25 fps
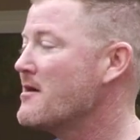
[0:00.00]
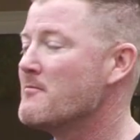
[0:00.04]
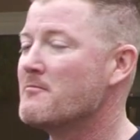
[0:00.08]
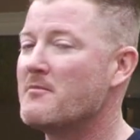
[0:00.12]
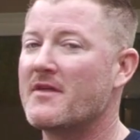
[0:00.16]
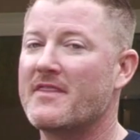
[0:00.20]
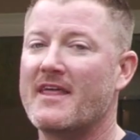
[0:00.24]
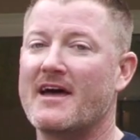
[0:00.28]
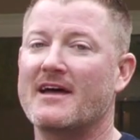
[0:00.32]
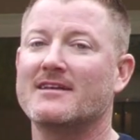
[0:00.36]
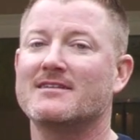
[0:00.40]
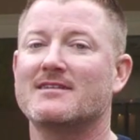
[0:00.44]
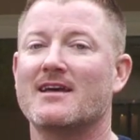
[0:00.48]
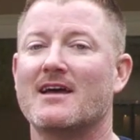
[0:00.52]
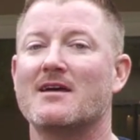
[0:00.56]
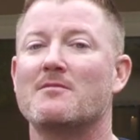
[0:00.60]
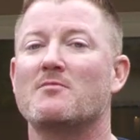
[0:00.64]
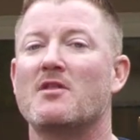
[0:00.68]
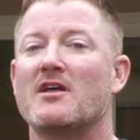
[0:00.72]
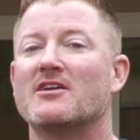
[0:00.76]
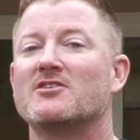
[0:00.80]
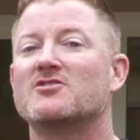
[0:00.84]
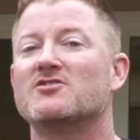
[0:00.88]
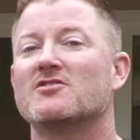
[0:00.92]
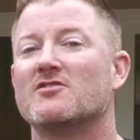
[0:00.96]
But that
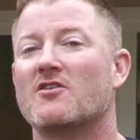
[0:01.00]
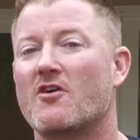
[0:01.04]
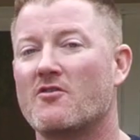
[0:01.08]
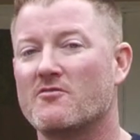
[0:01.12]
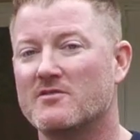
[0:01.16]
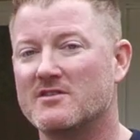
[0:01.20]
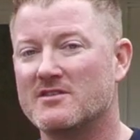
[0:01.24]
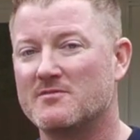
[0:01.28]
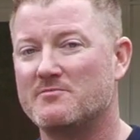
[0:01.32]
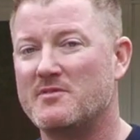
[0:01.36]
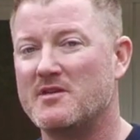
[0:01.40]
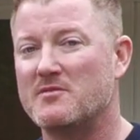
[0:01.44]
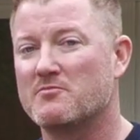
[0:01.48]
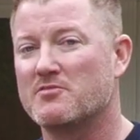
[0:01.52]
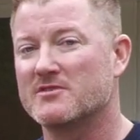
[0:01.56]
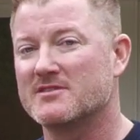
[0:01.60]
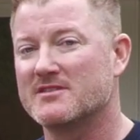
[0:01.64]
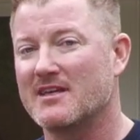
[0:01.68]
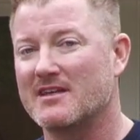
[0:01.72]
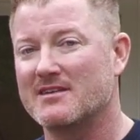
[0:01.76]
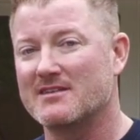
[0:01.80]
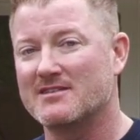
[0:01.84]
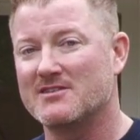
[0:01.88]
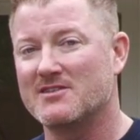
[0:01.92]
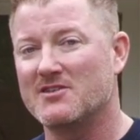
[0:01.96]
timeline should always be
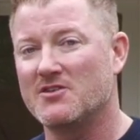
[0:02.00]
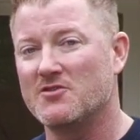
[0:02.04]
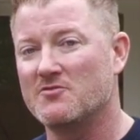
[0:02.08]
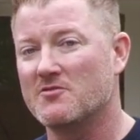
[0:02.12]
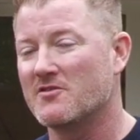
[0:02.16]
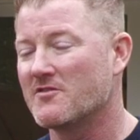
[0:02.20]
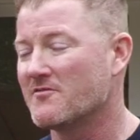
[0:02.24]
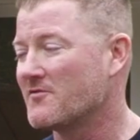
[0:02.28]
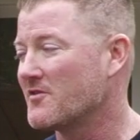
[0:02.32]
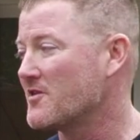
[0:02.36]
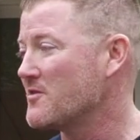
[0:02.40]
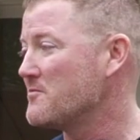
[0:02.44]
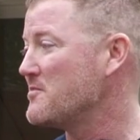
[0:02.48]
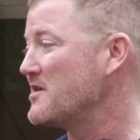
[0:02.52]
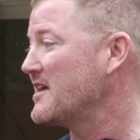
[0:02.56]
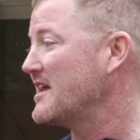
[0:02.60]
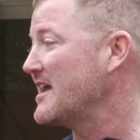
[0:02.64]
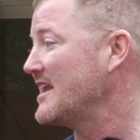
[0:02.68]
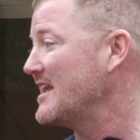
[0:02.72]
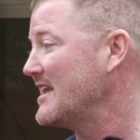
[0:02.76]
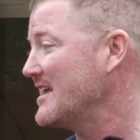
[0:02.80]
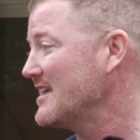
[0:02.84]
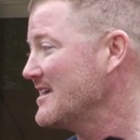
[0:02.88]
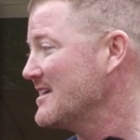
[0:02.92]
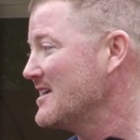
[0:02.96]
presented to you at the very
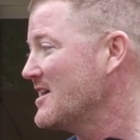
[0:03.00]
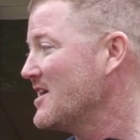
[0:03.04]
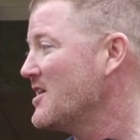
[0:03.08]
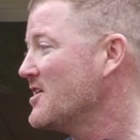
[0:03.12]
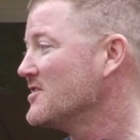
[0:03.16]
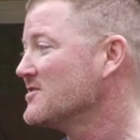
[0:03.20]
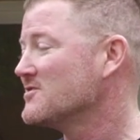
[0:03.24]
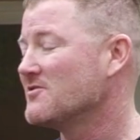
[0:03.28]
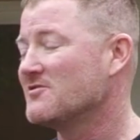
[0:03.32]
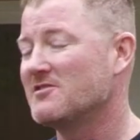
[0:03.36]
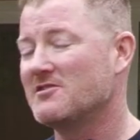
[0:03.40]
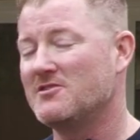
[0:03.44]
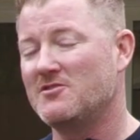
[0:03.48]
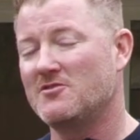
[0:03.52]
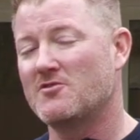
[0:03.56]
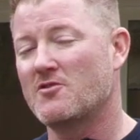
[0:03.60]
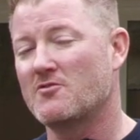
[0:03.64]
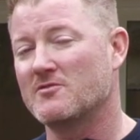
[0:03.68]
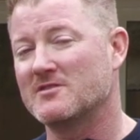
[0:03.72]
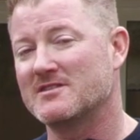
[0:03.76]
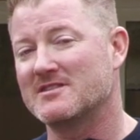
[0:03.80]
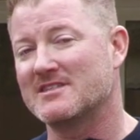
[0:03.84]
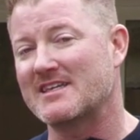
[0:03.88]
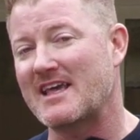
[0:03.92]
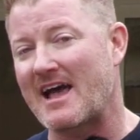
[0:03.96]
beginning so that you
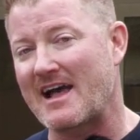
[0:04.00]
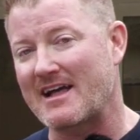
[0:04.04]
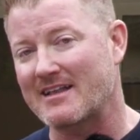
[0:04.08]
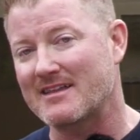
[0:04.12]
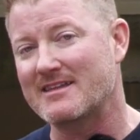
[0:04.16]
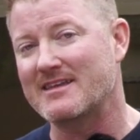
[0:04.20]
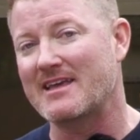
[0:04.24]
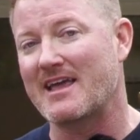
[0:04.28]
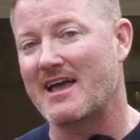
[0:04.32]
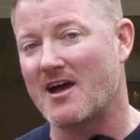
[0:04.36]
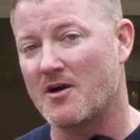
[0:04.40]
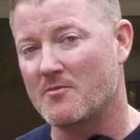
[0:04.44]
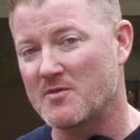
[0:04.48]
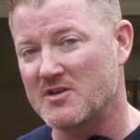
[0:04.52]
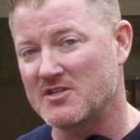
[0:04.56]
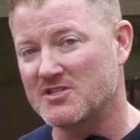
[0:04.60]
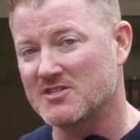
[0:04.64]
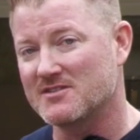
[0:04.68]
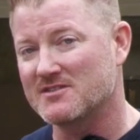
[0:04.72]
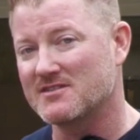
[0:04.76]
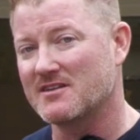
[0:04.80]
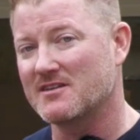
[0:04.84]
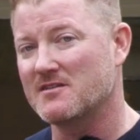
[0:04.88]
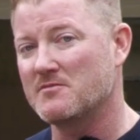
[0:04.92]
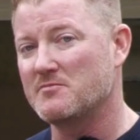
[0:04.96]
know exactly how much
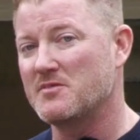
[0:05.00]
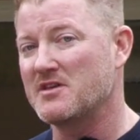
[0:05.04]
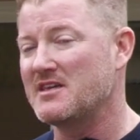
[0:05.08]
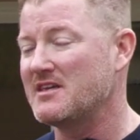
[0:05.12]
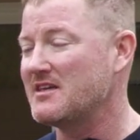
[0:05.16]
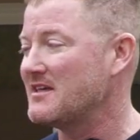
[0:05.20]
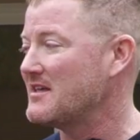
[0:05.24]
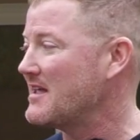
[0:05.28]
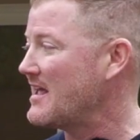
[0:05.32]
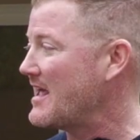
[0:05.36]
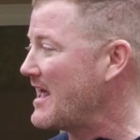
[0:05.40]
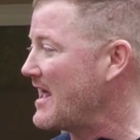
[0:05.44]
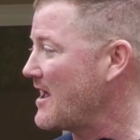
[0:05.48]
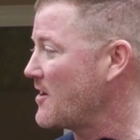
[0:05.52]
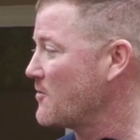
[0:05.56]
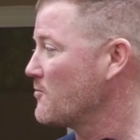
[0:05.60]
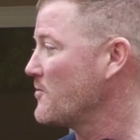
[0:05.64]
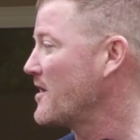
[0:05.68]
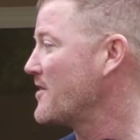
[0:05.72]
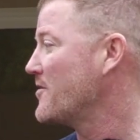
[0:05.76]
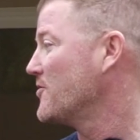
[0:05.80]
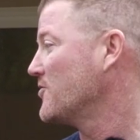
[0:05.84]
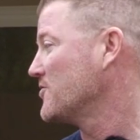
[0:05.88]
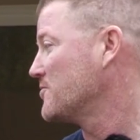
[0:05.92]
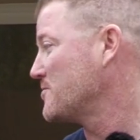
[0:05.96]
it's going to be and
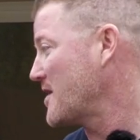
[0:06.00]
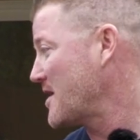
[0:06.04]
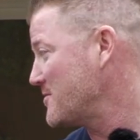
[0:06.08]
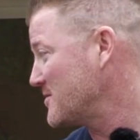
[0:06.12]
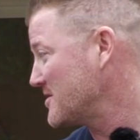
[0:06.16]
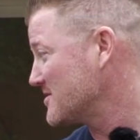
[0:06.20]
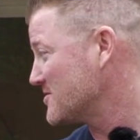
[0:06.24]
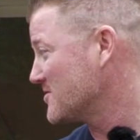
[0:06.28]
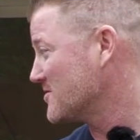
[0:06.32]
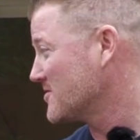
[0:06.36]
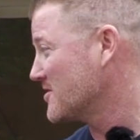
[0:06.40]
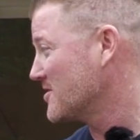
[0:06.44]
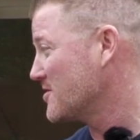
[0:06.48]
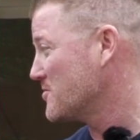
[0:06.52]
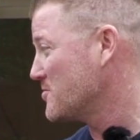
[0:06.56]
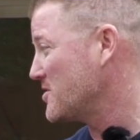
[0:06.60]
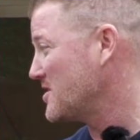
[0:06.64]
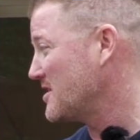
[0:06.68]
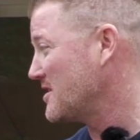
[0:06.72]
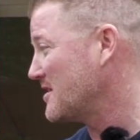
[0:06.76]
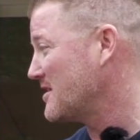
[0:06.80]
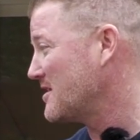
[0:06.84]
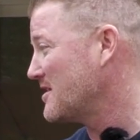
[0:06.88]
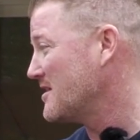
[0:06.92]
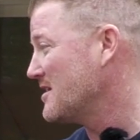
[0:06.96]
when those payments are going to
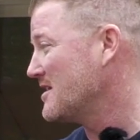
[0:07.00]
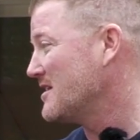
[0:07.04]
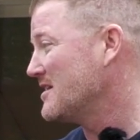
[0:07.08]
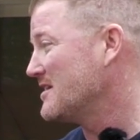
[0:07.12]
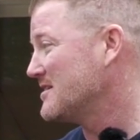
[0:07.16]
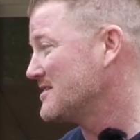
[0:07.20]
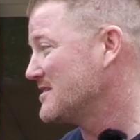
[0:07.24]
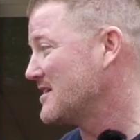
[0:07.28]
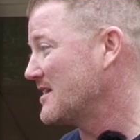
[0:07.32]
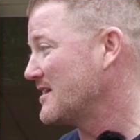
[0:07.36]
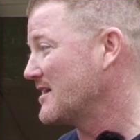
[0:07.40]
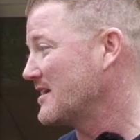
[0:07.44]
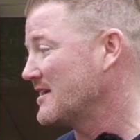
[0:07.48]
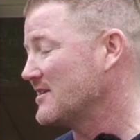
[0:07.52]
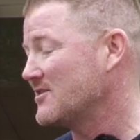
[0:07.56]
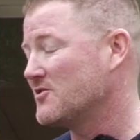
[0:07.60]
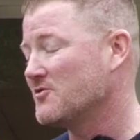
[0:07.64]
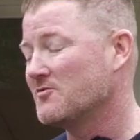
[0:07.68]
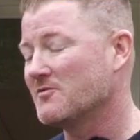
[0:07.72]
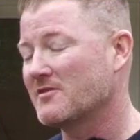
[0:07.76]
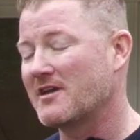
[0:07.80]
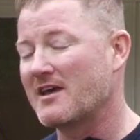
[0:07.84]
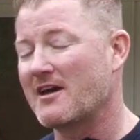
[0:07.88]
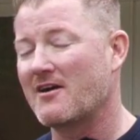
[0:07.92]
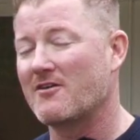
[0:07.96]
be taken
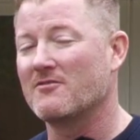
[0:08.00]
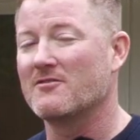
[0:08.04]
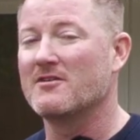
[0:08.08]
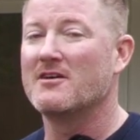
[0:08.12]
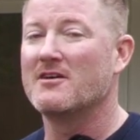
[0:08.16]
into account.